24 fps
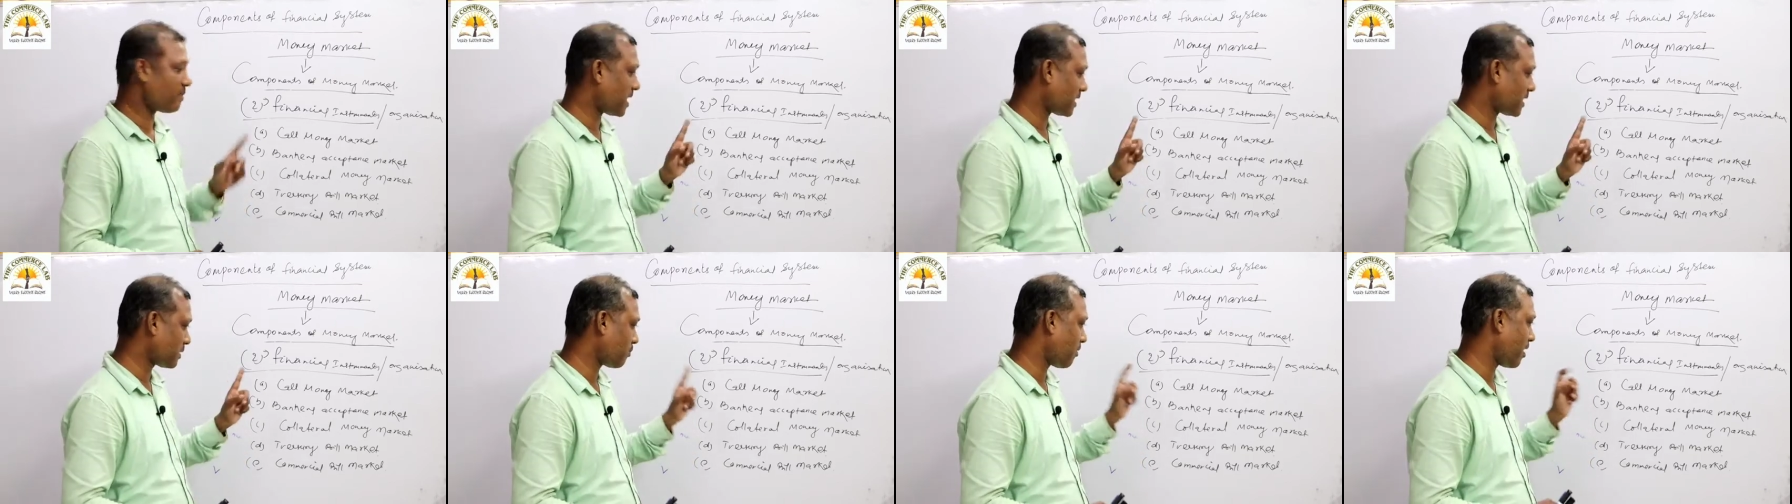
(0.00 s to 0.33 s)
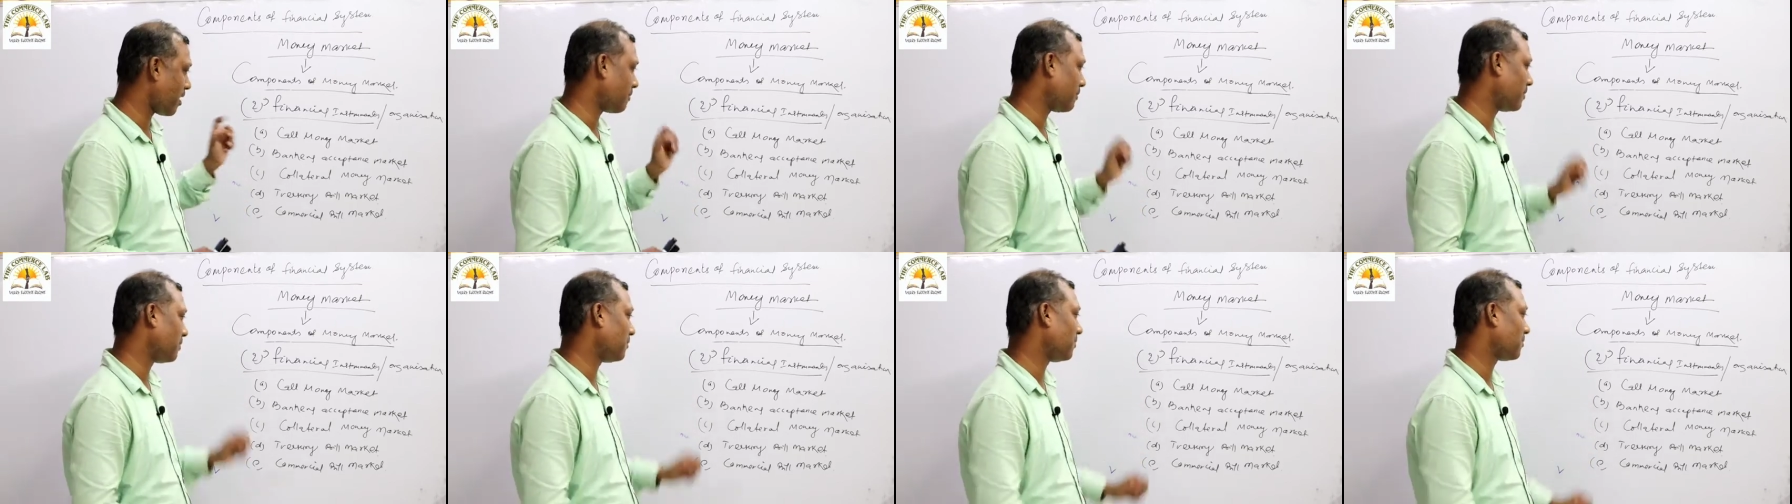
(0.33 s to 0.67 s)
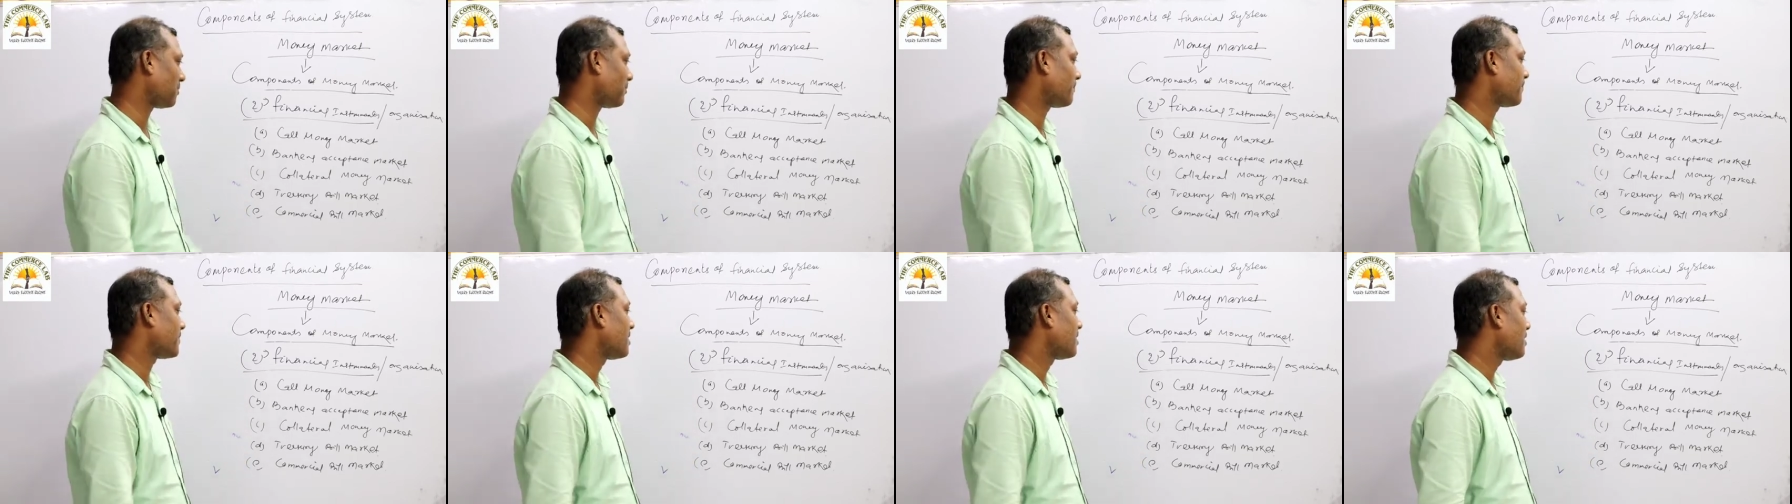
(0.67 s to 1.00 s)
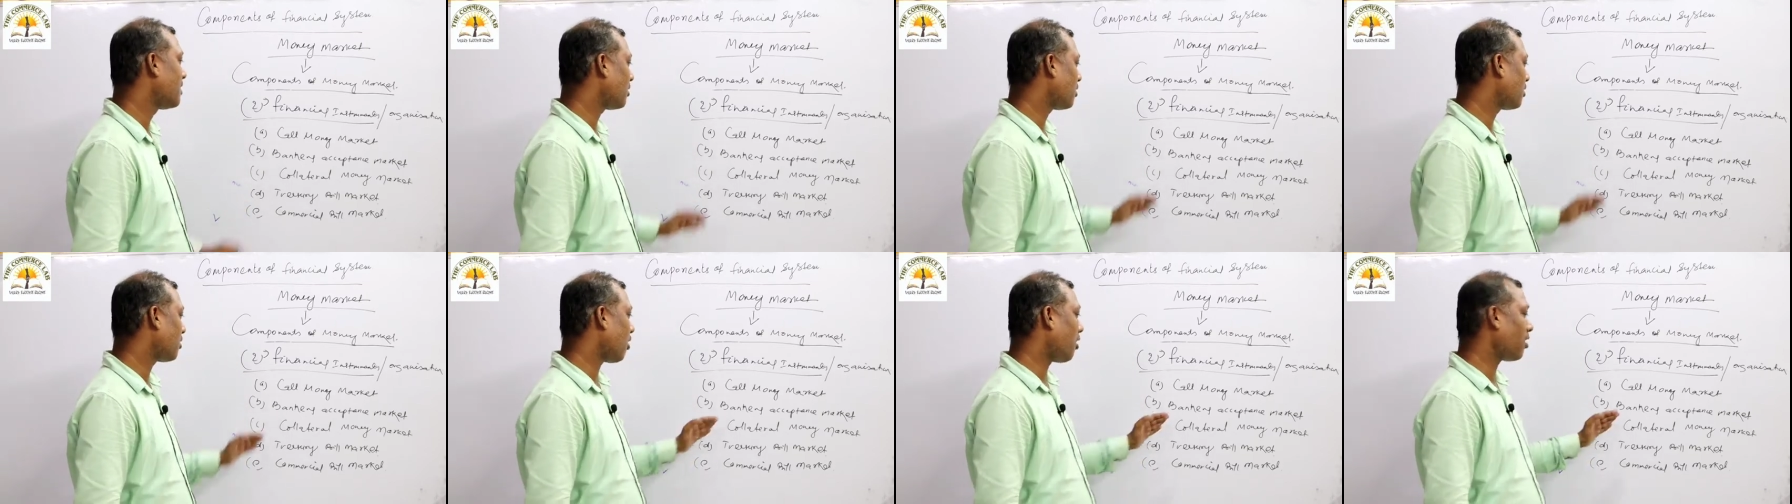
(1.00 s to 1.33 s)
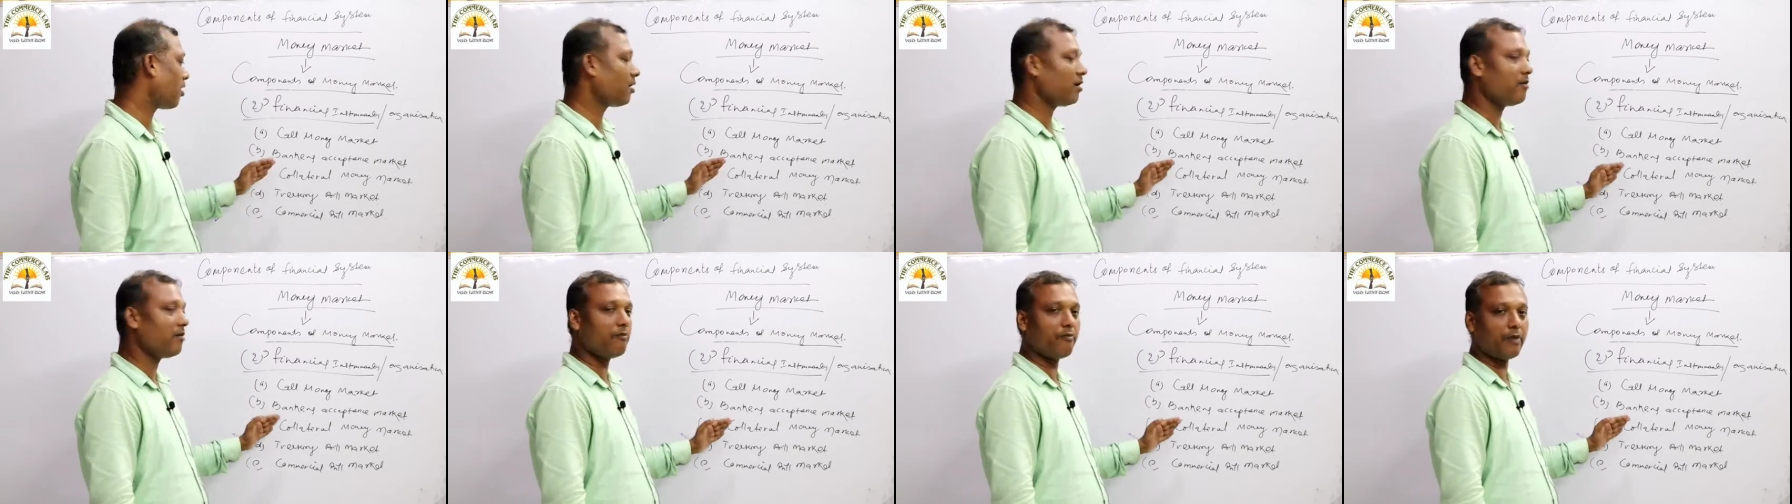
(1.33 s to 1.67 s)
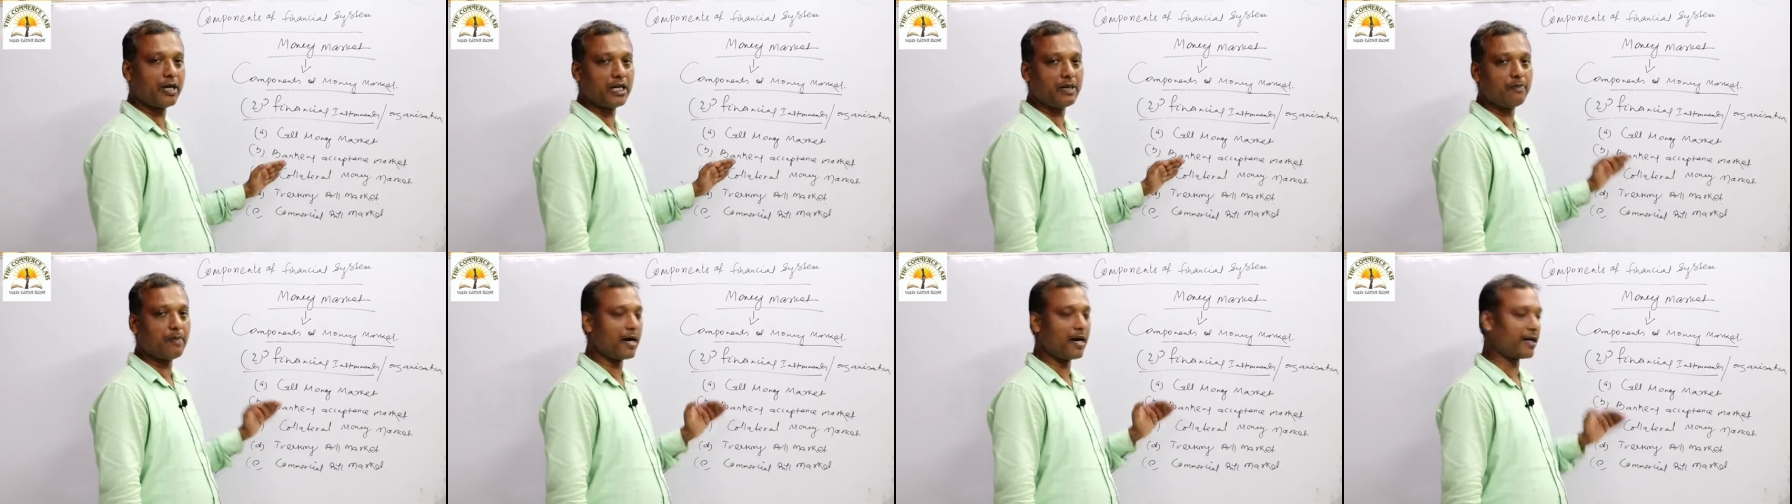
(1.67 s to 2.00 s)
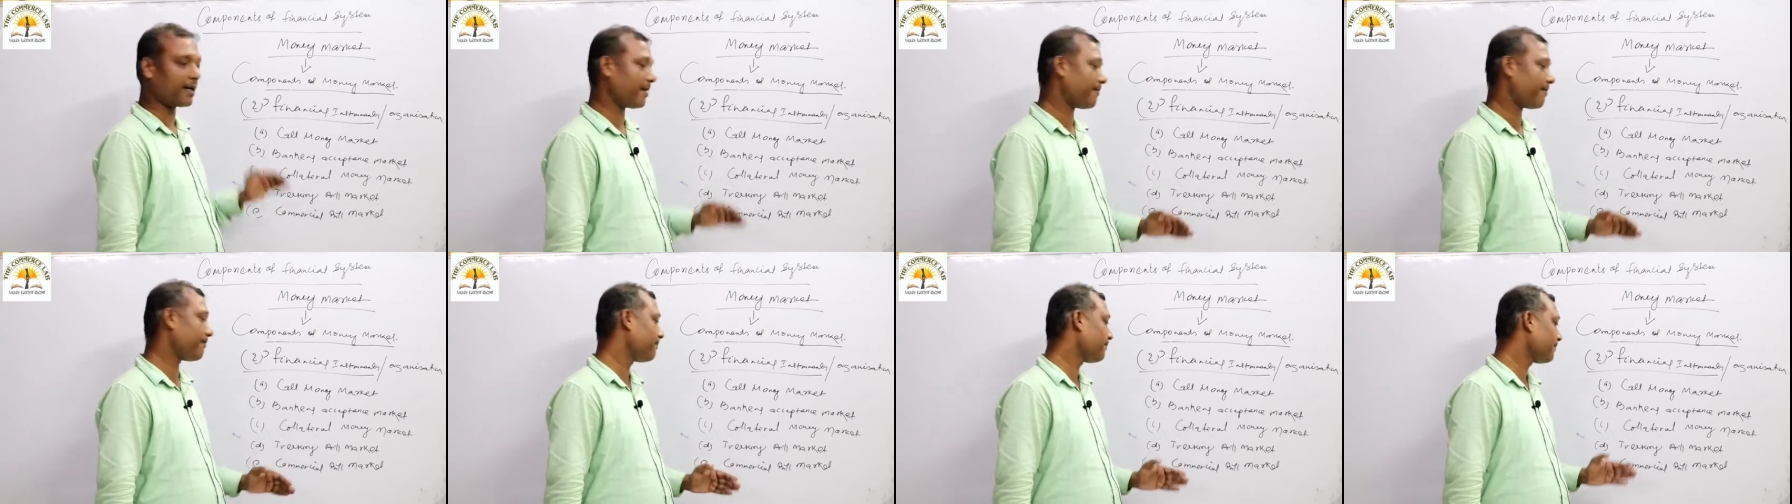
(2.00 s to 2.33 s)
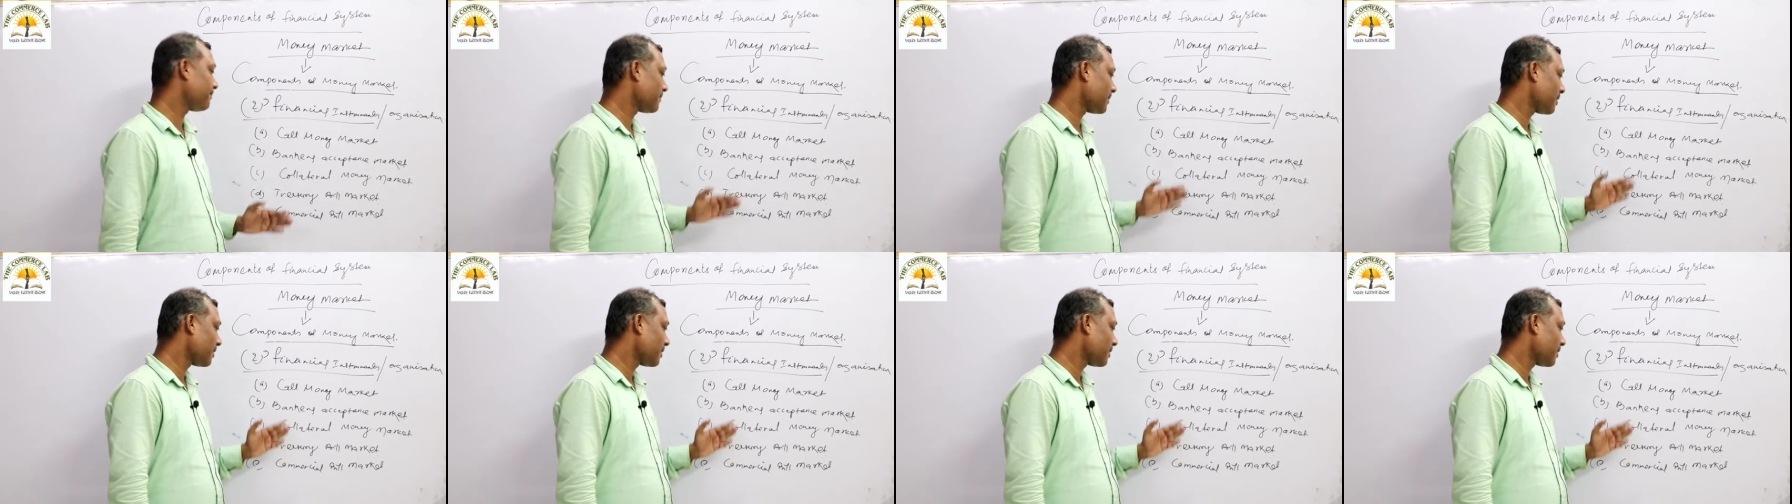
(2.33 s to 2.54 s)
First point will be your call money market.